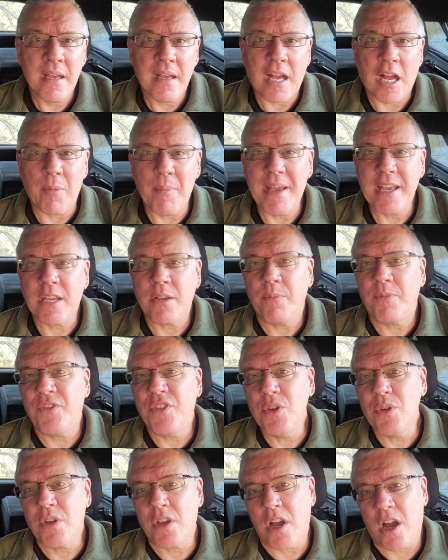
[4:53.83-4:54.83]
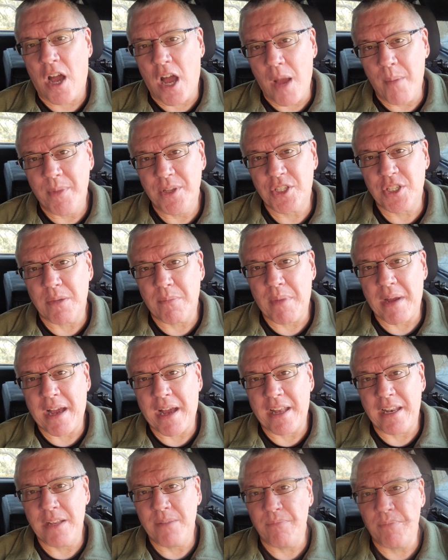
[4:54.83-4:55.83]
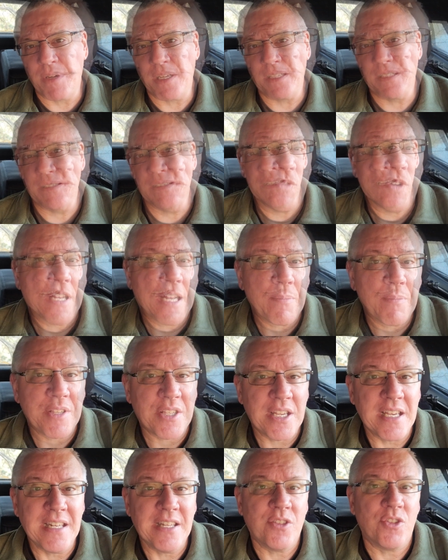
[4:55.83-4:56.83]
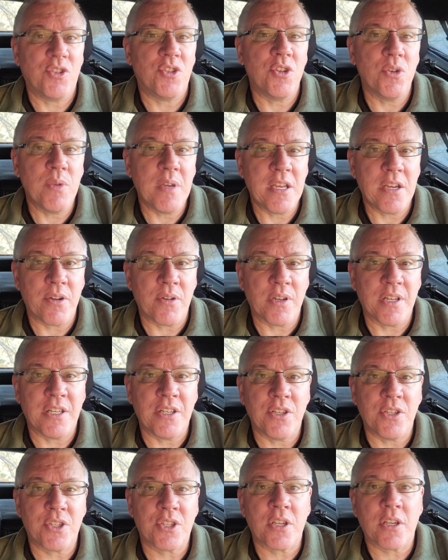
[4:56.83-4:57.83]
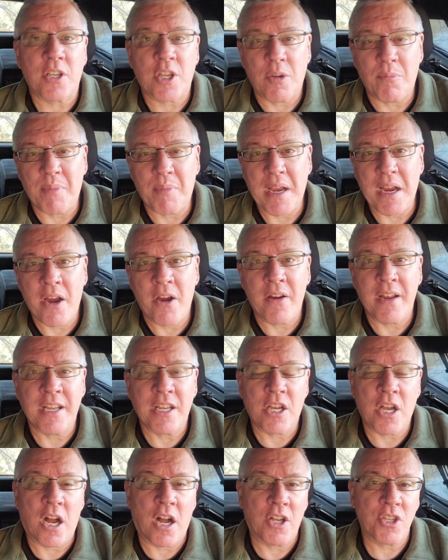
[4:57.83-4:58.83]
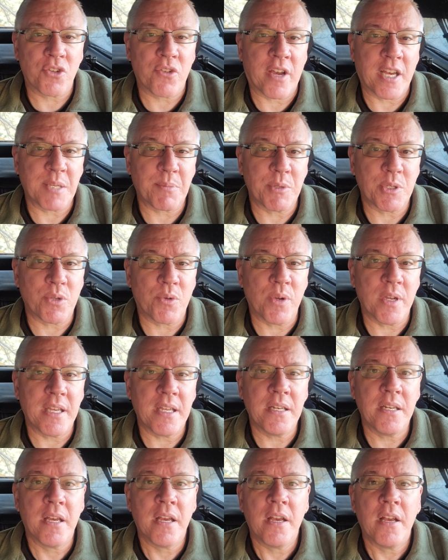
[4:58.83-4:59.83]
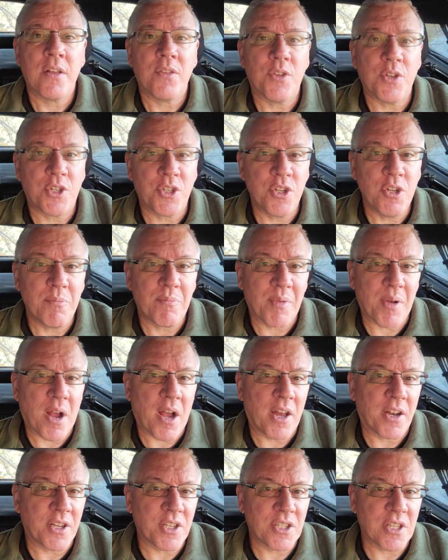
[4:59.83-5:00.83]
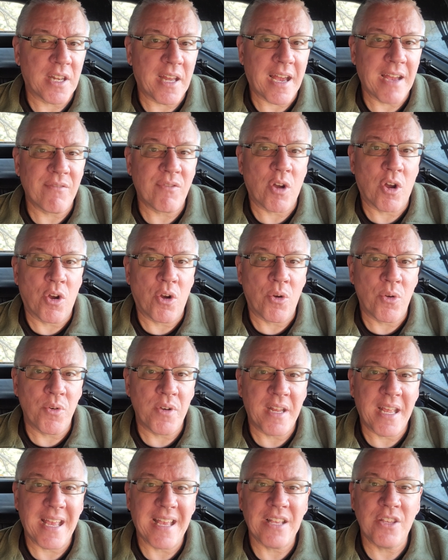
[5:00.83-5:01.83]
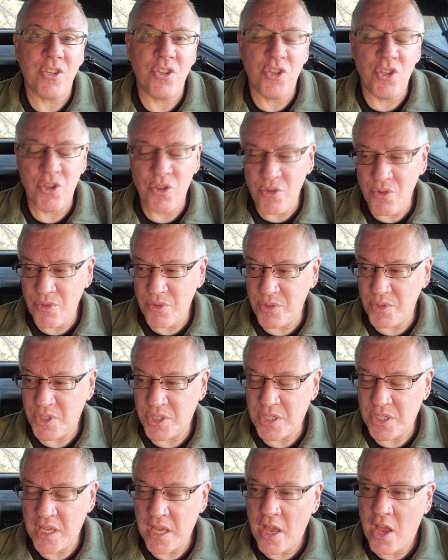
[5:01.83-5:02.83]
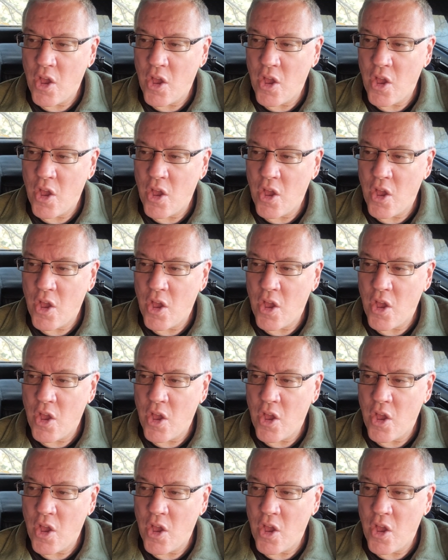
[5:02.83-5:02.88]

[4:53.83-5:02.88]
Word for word: I'll make a few comments about it, but what I'm intending to do here is compare and contrast between the two products that I've owned and used.